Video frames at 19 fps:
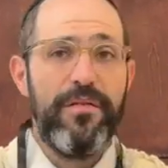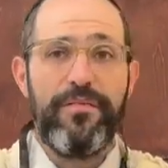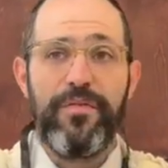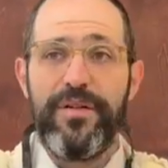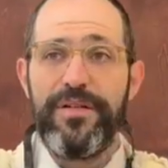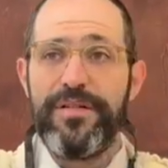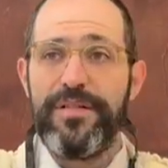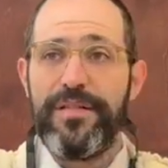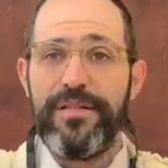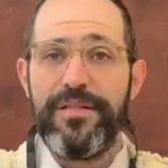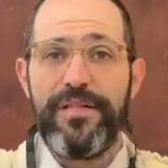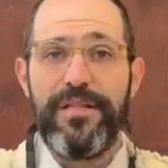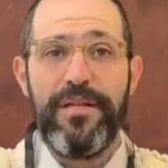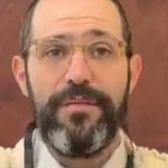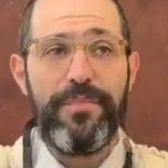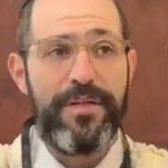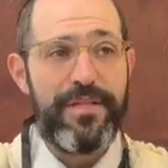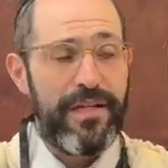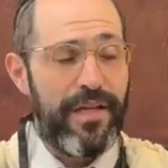For instance,
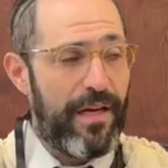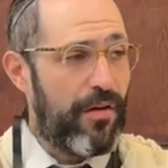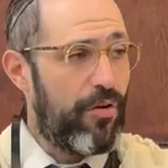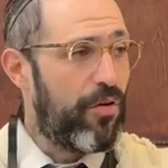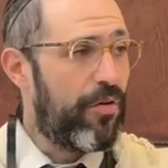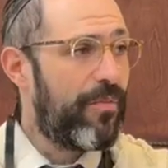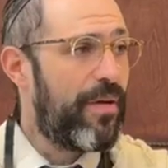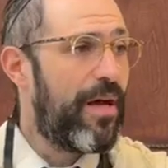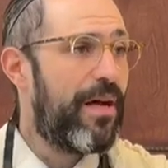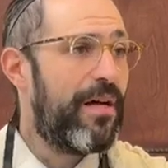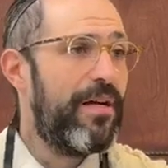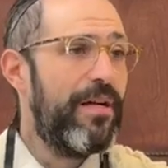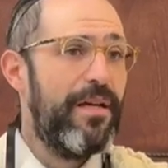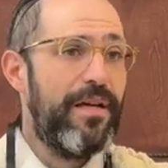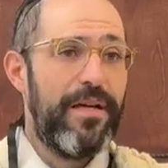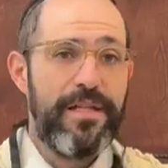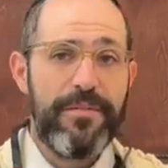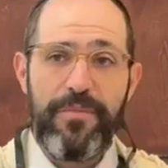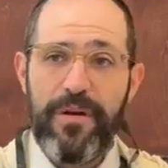the Betzalel Chochma,
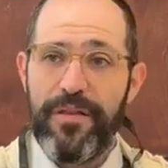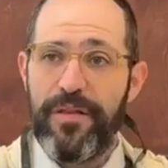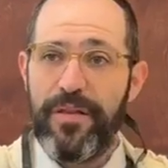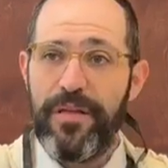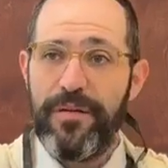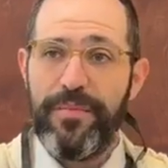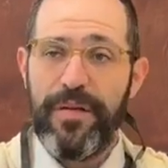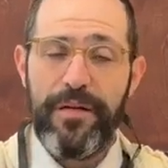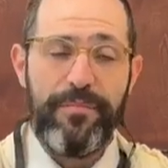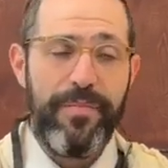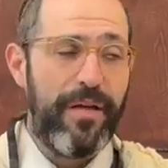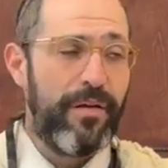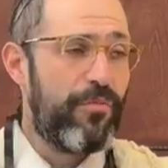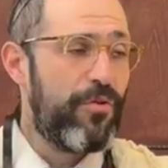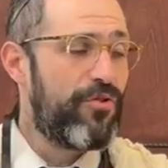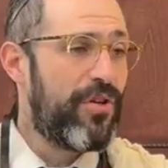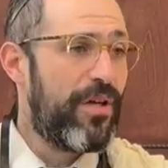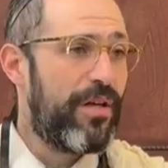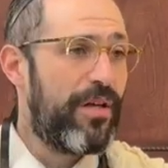his brother the Ben
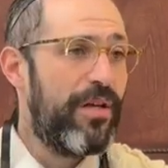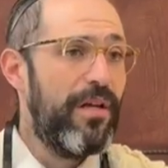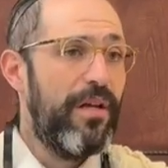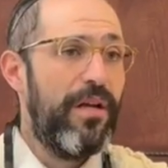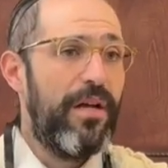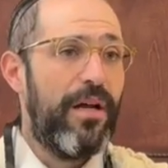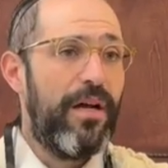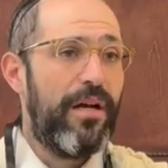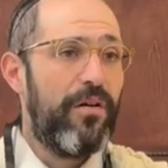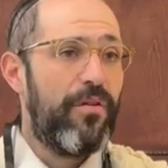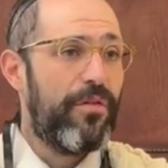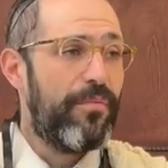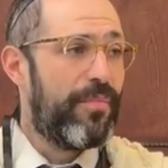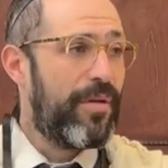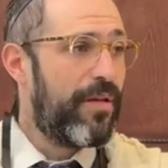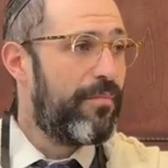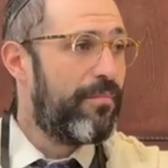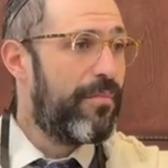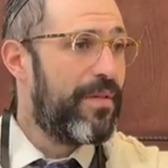Moshe, are going to
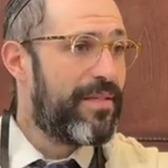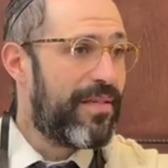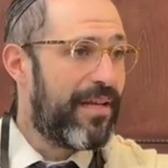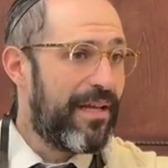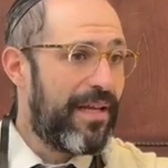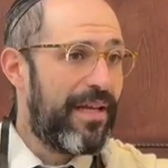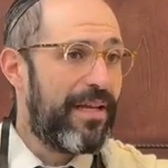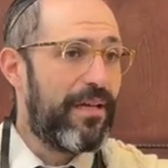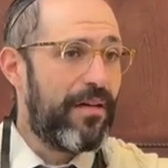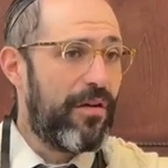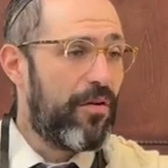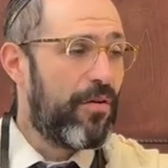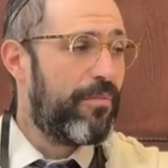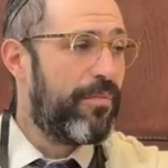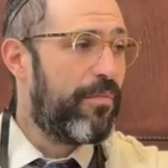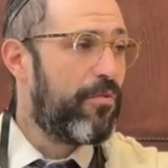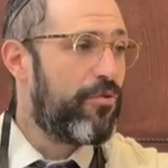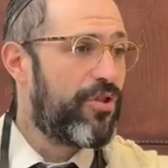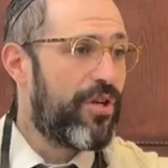be Betzalel and are going
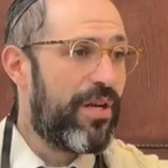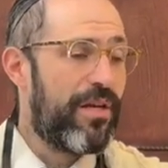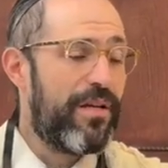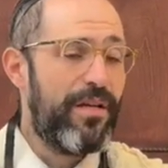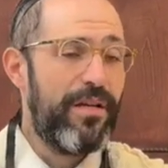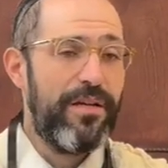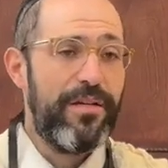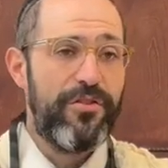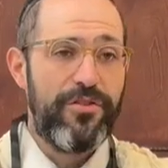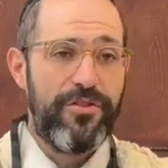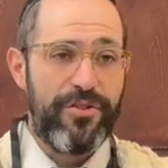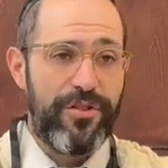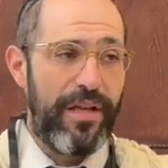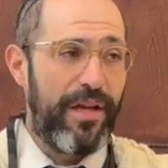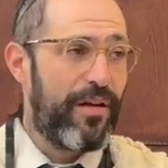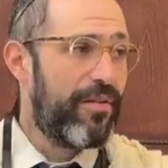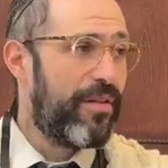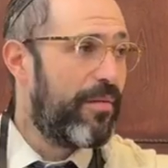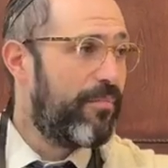to be Moshe Stern.